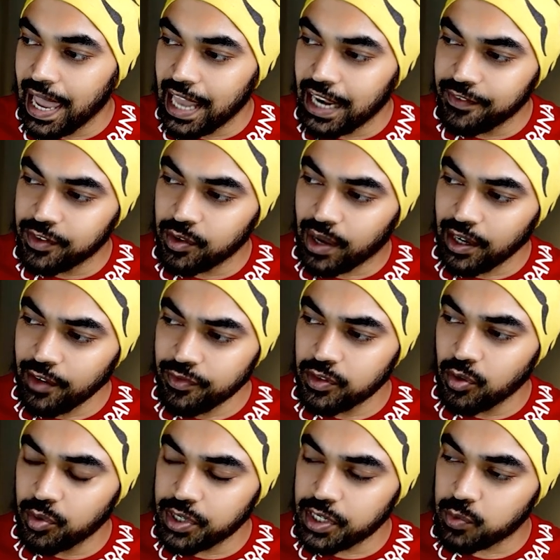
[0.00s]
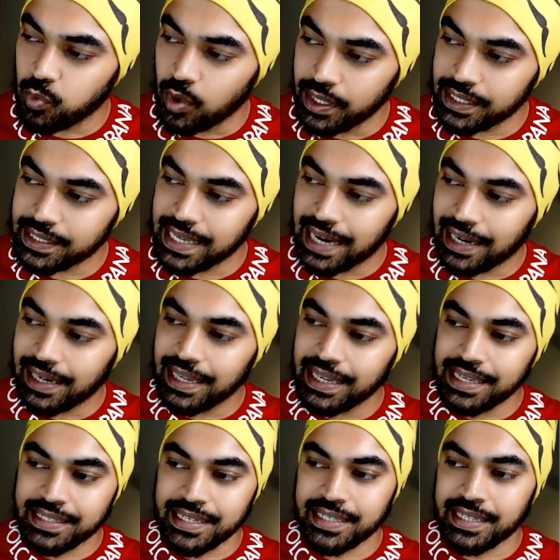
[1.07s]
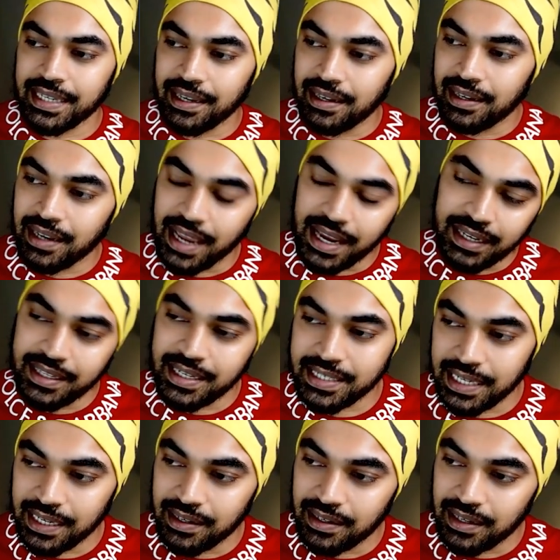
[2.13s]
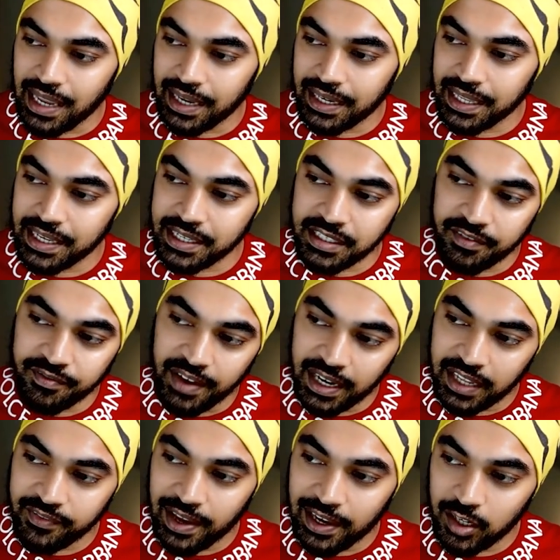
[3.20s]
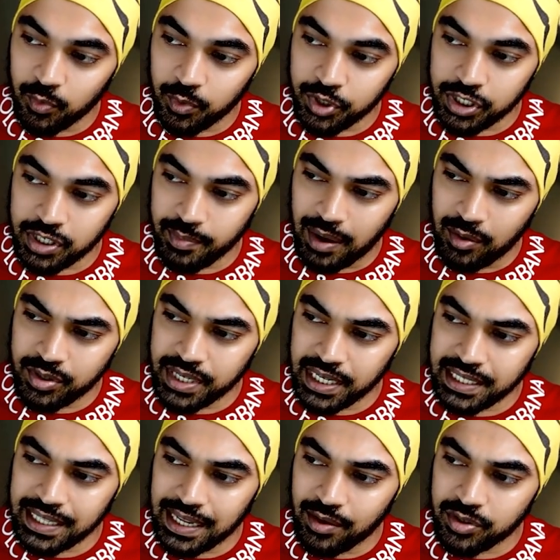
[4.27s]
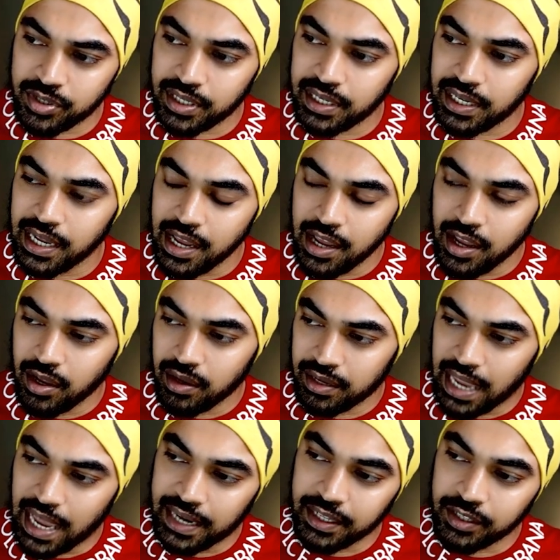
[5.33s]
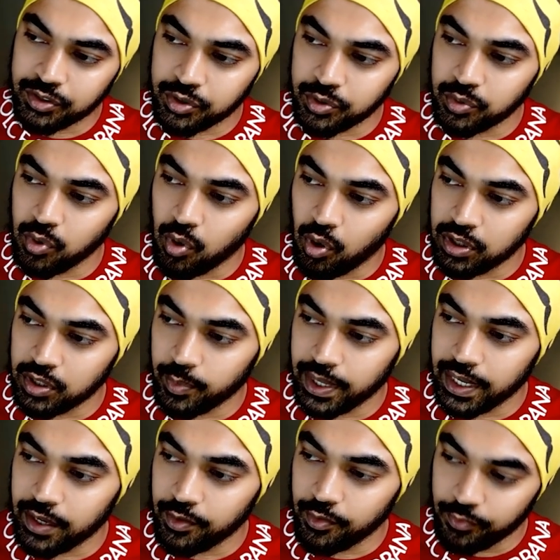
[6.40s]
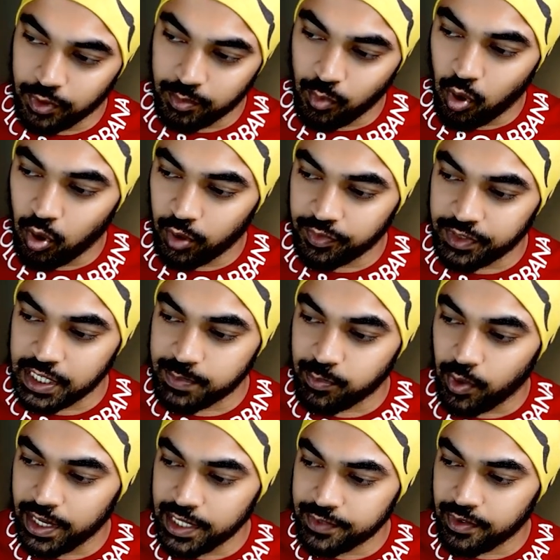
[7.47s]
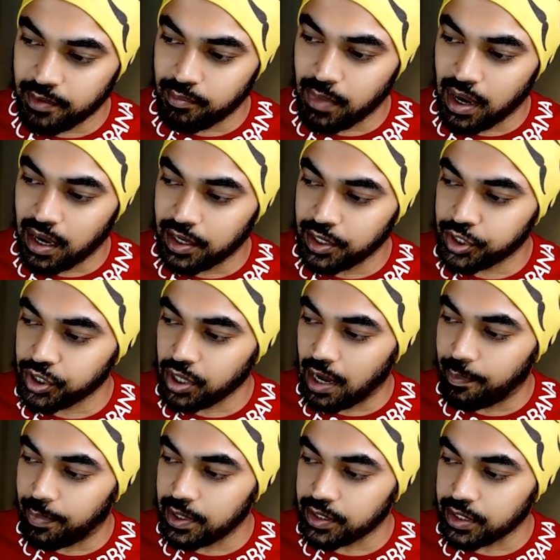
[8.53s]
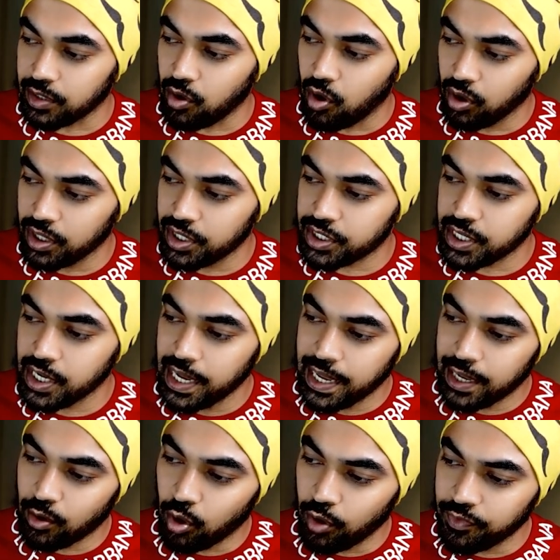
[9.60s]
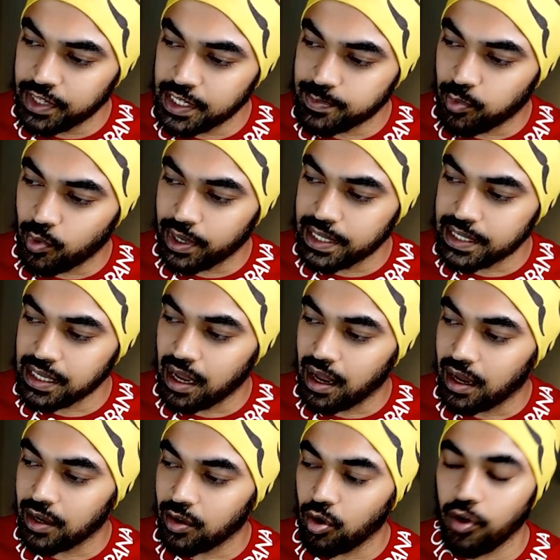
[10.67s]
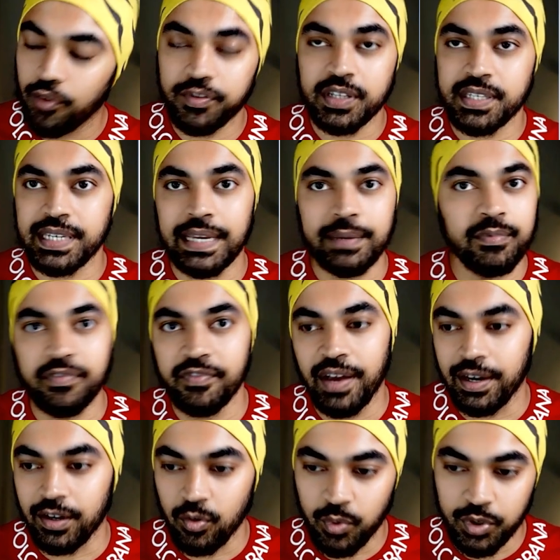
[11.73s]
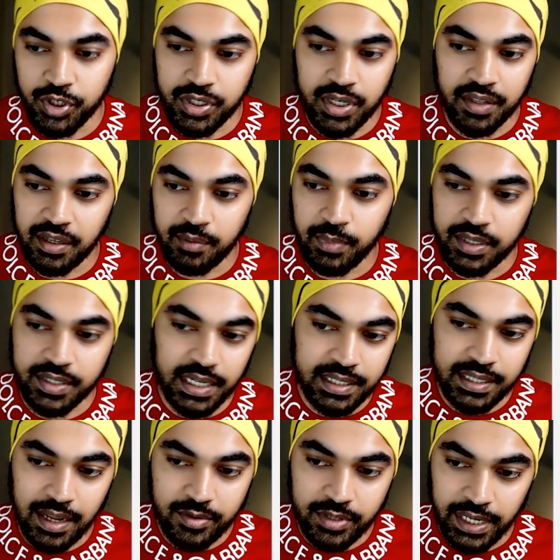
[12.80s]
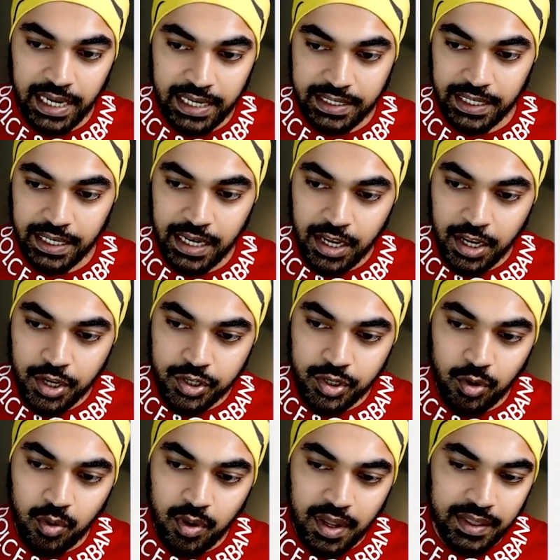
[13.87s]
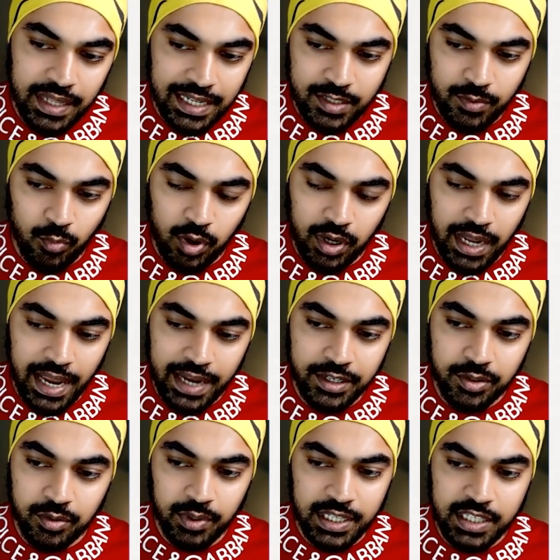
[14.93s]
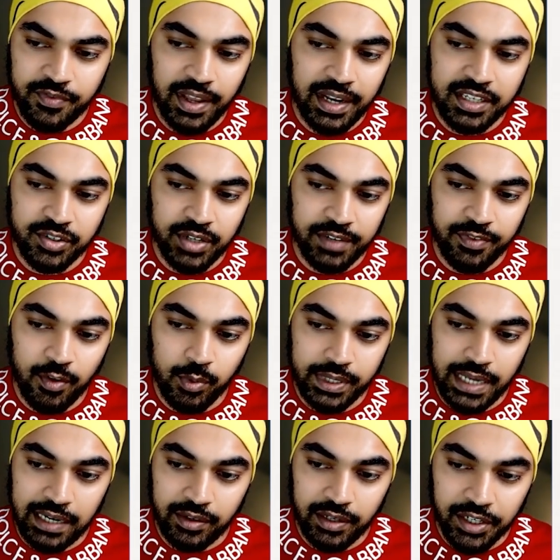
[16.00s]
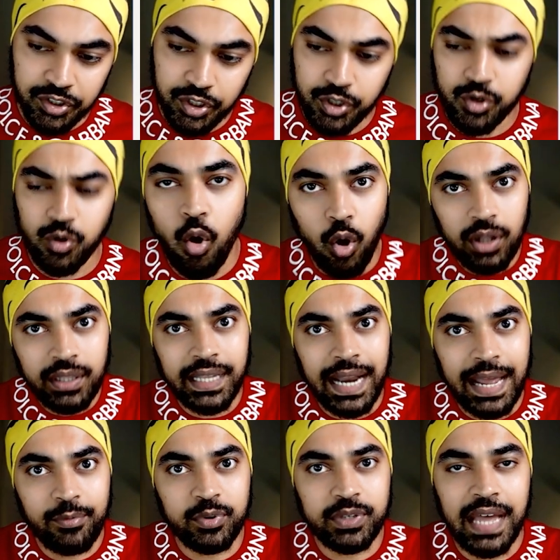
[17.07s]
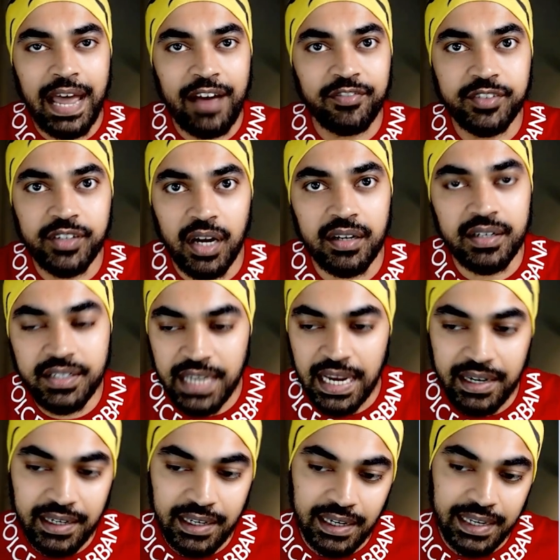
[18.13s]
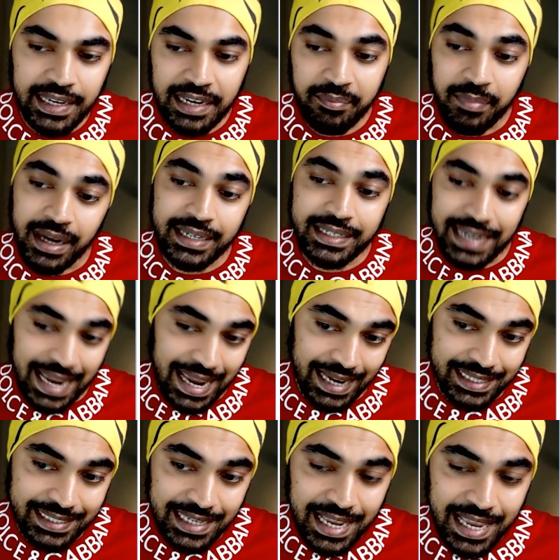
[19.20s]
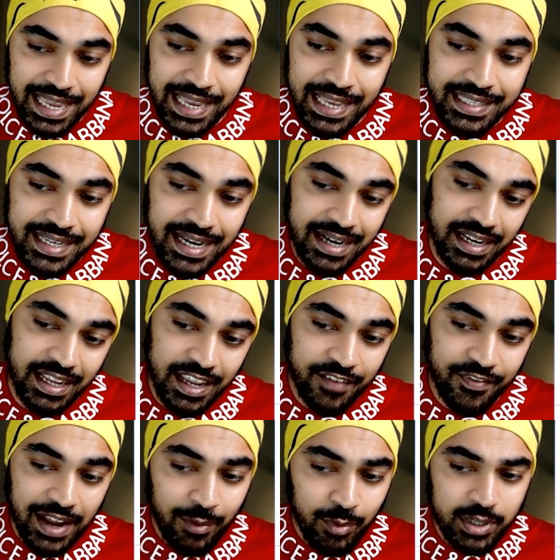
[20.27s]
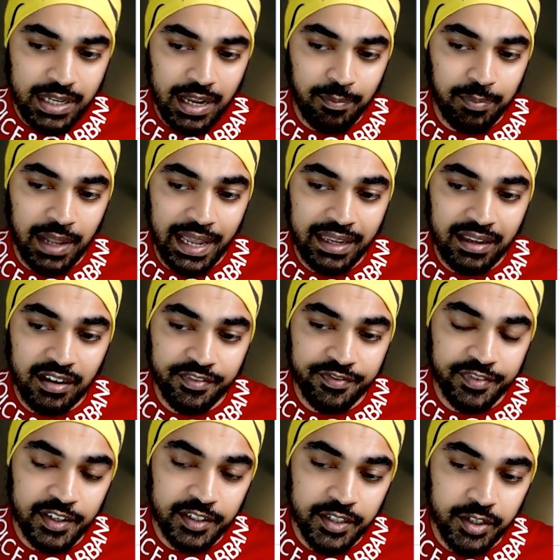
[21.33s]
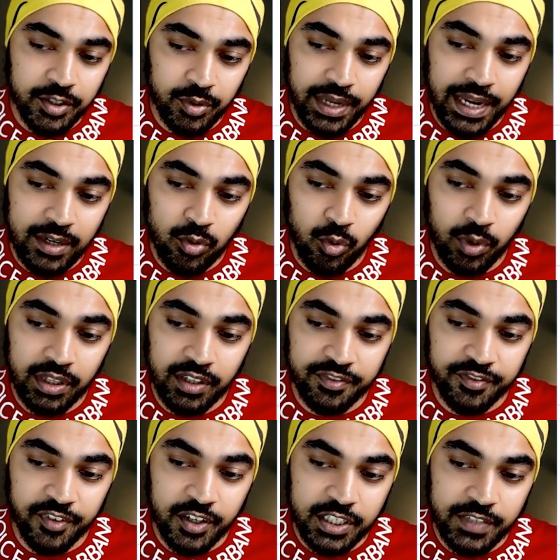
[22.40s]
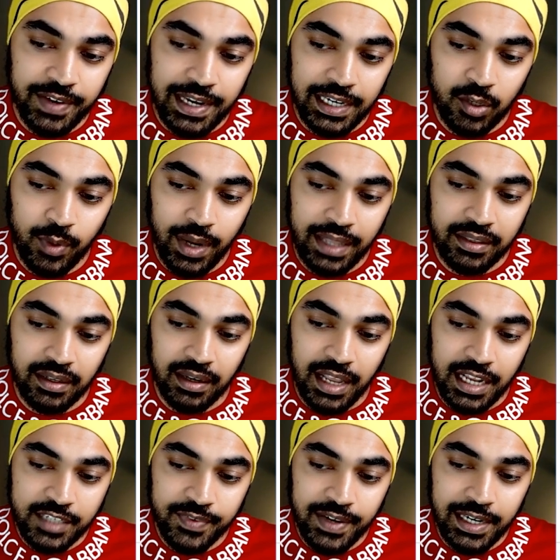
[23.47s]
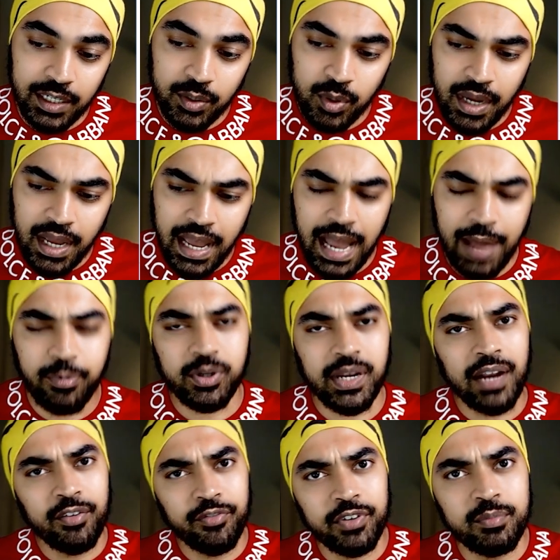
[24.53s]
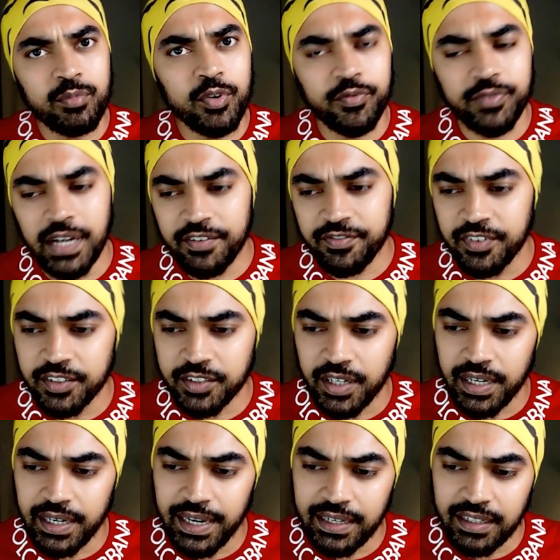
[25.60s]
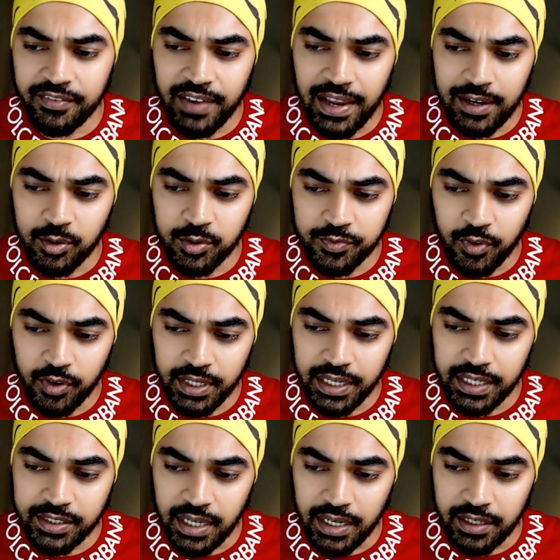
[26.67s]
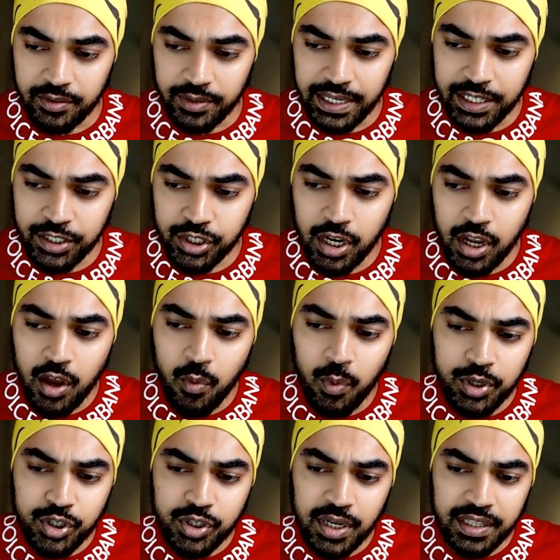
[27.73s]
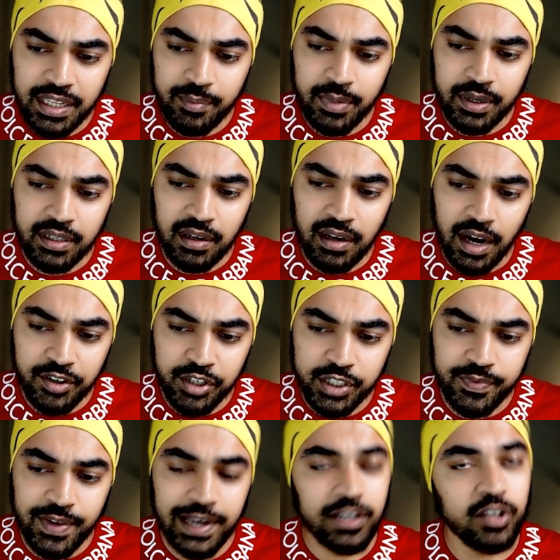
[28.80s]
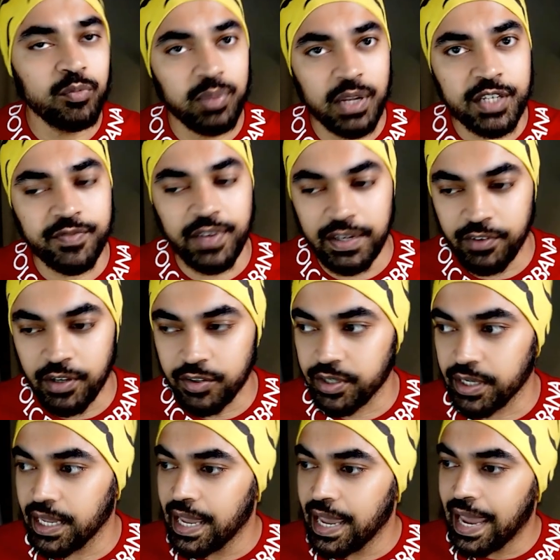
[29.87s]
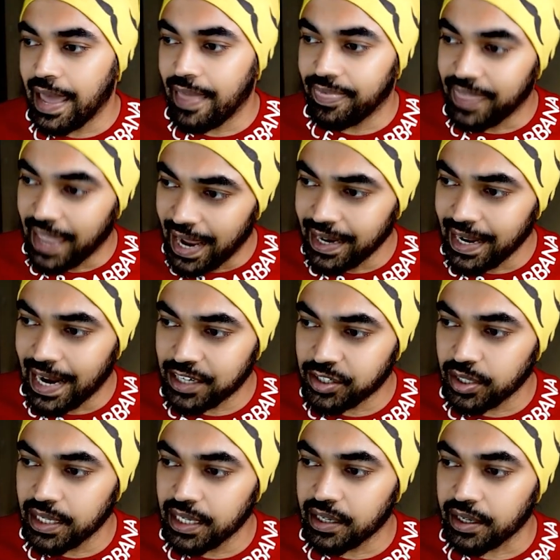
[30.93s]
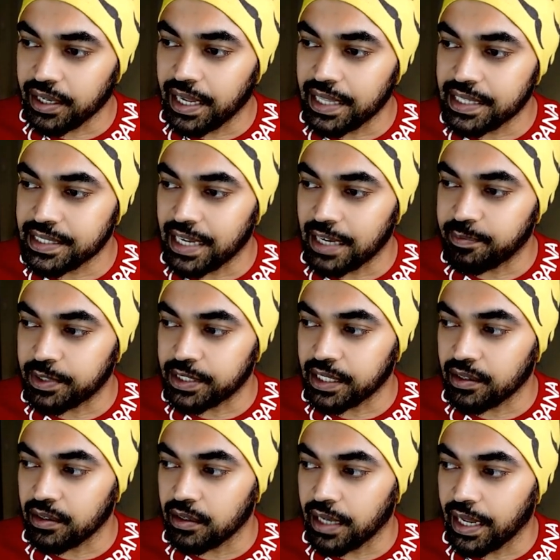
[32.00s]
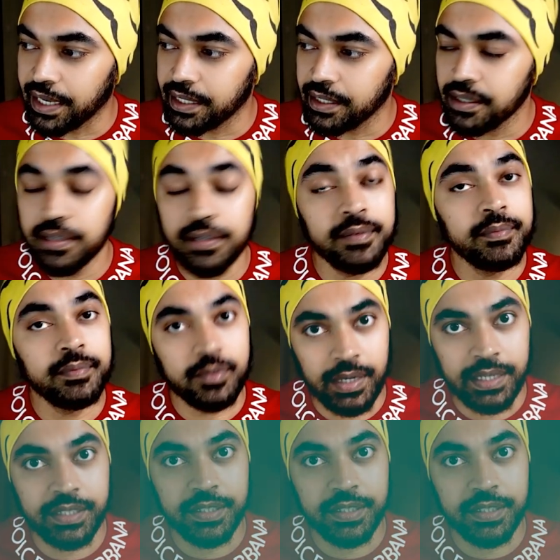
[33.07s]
And if you kind of notice, what exactly is the single line? The single line is the very value, which is about 6,000, carrying through all the way from all of these points from March up until August. And all of these points are of the same value, which is nothing but 6,080. So that's what I do. It's very straightforward calculation. So all that I would have done technically in my DAX is that if I was applying a filter to get only the first value and the last value, I would kind of remove that filter and get the values for the entire range, which is nothing but the largest value plus 500. And that actually creates that particular line right